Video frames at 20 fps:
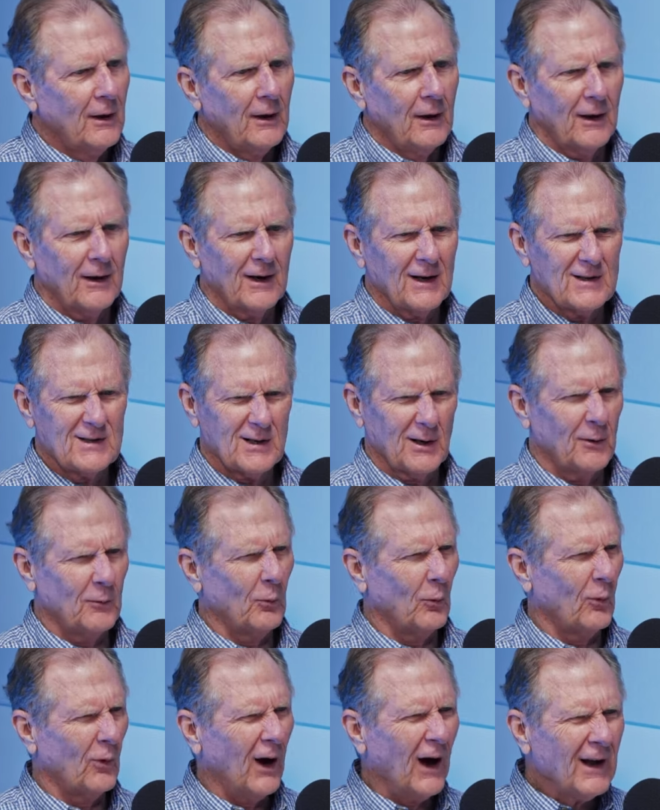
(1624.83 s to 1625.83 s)
And I said,
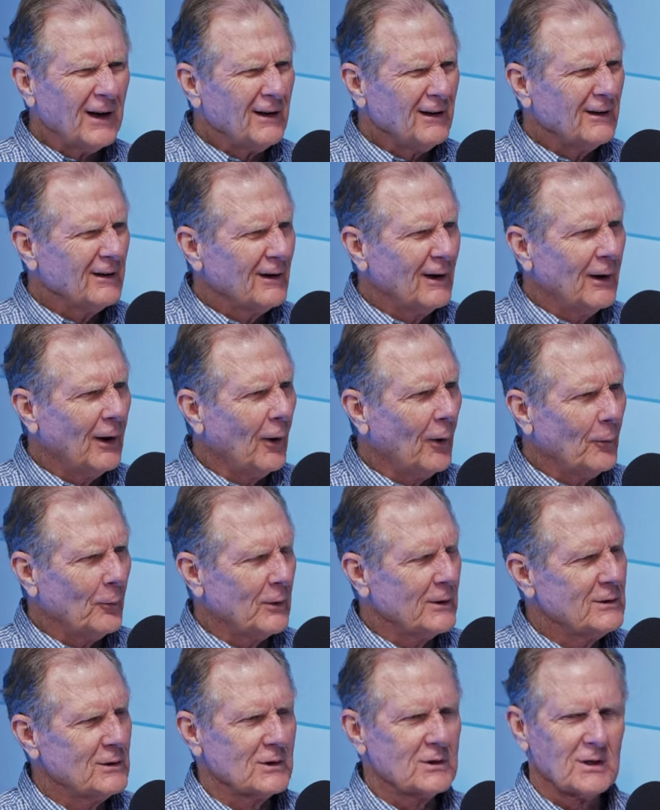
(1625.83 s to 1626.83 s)
what? You know,
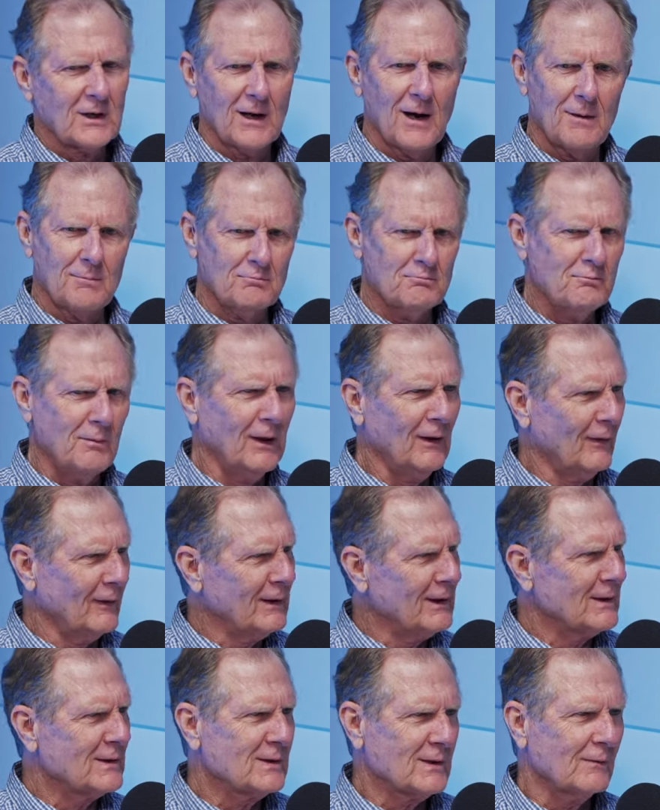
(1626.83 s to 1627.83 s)
we just got
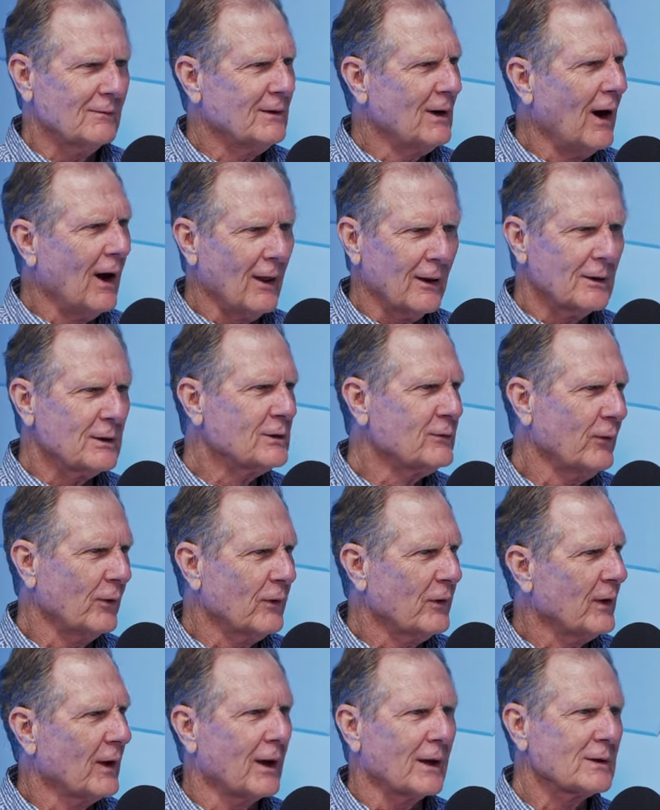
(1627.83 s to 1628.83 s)
millions of dollars for
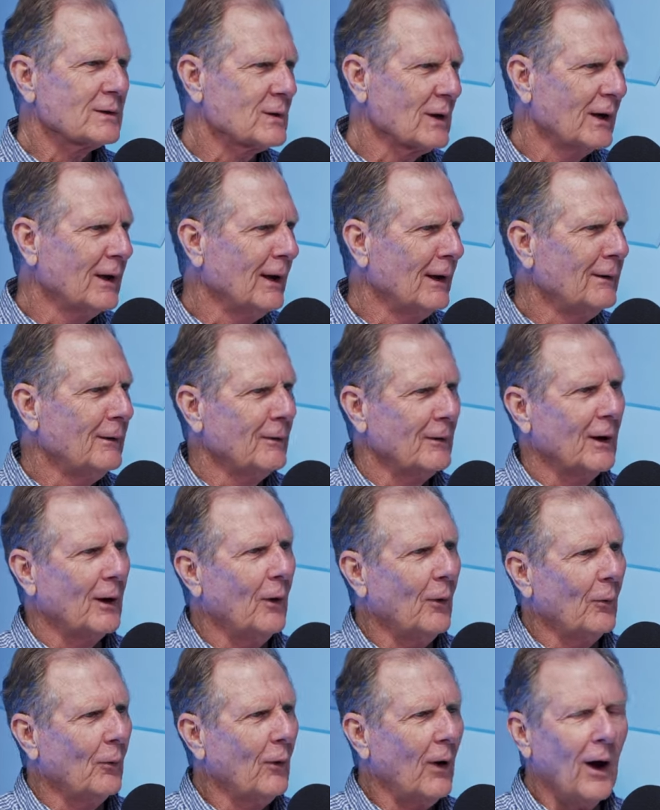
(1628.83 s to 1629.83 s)
this. And, you know,
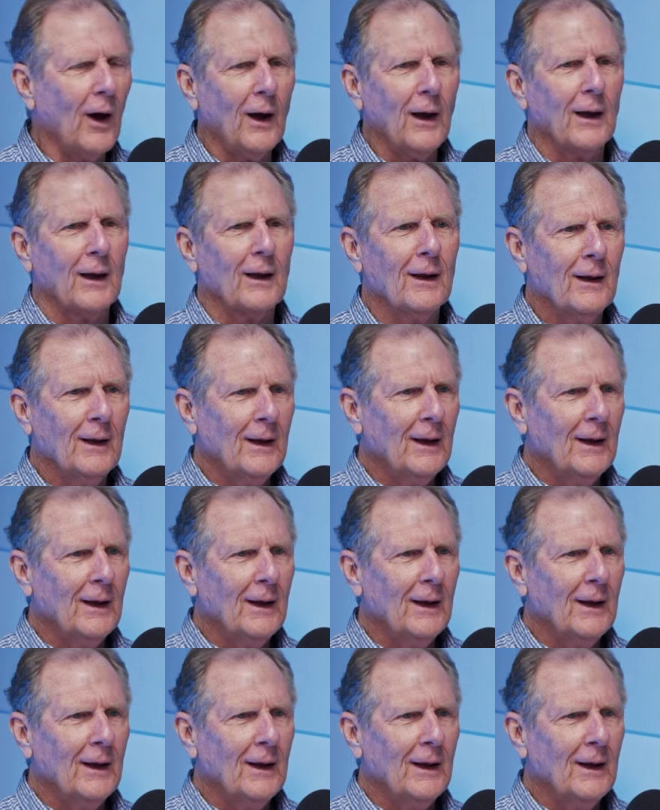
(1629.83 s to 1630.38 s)
why?